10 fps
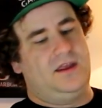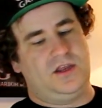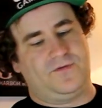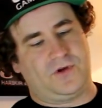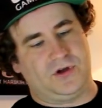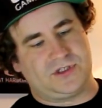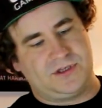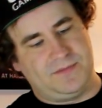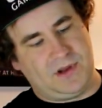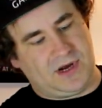You've got
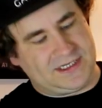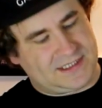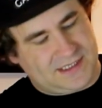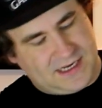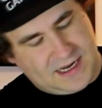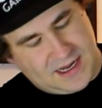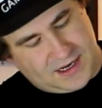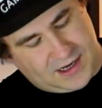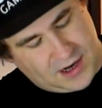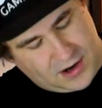some nice
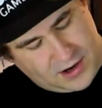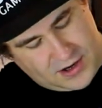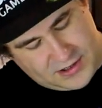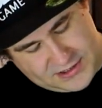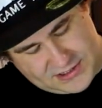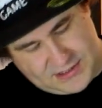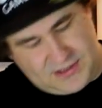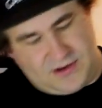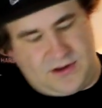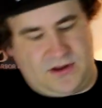cards
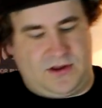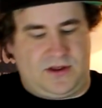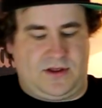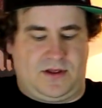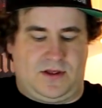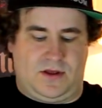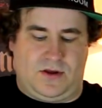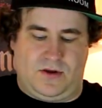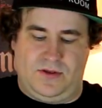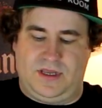
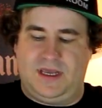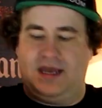on the